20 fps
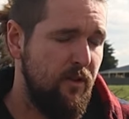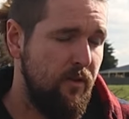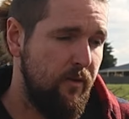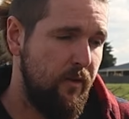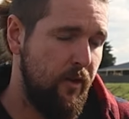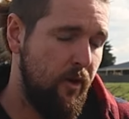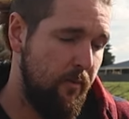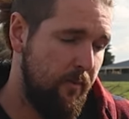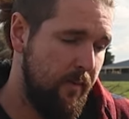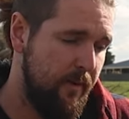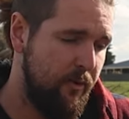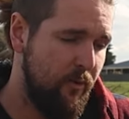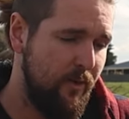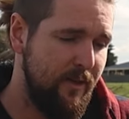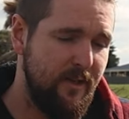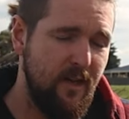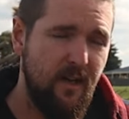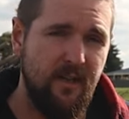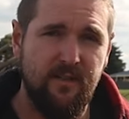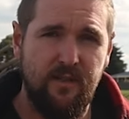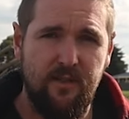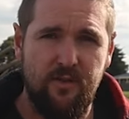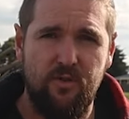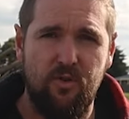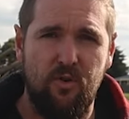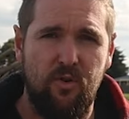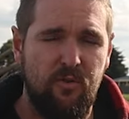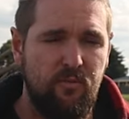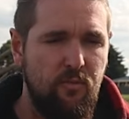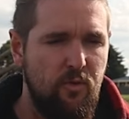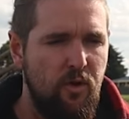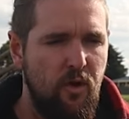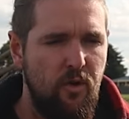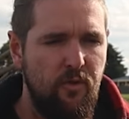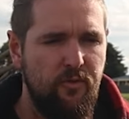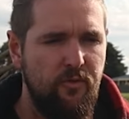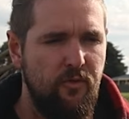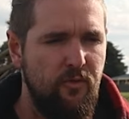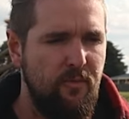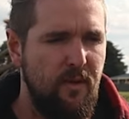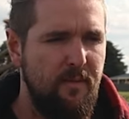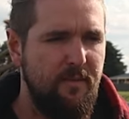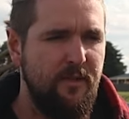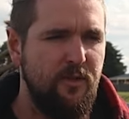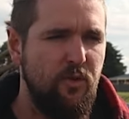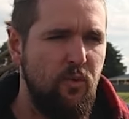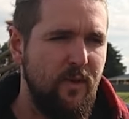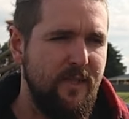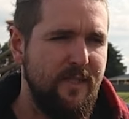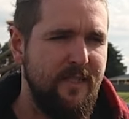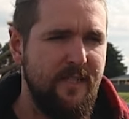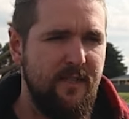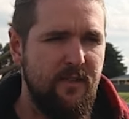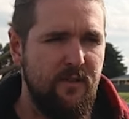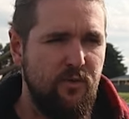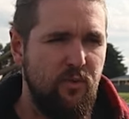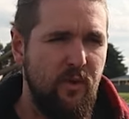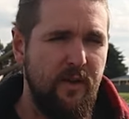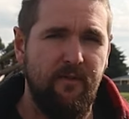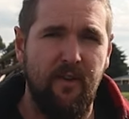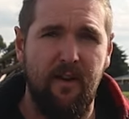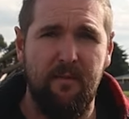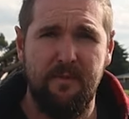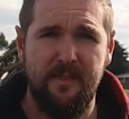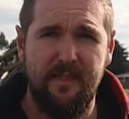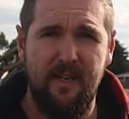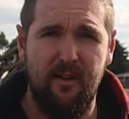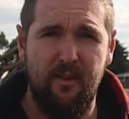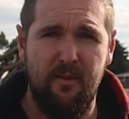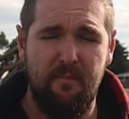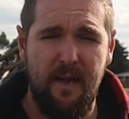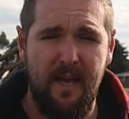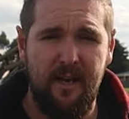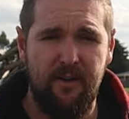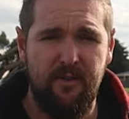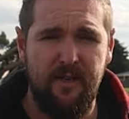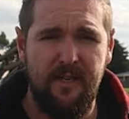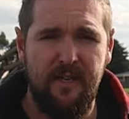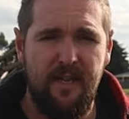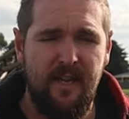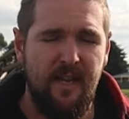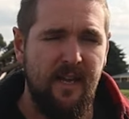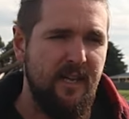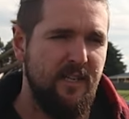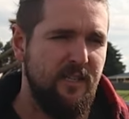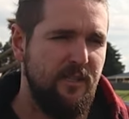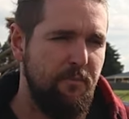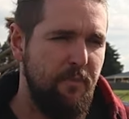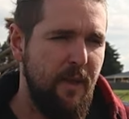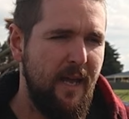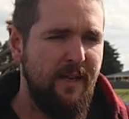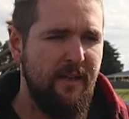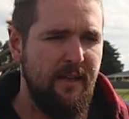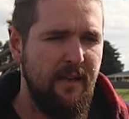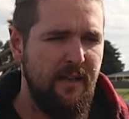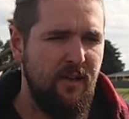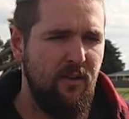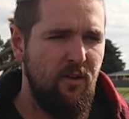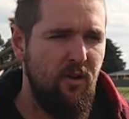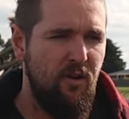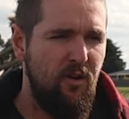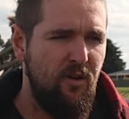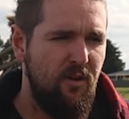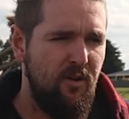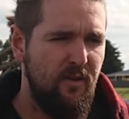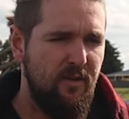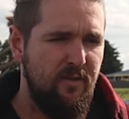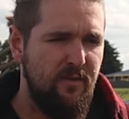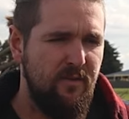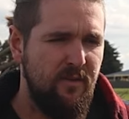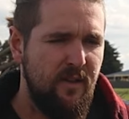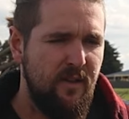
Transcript: between dusk and dawn we'll go through maybe 20 to 25% of the battery, depending on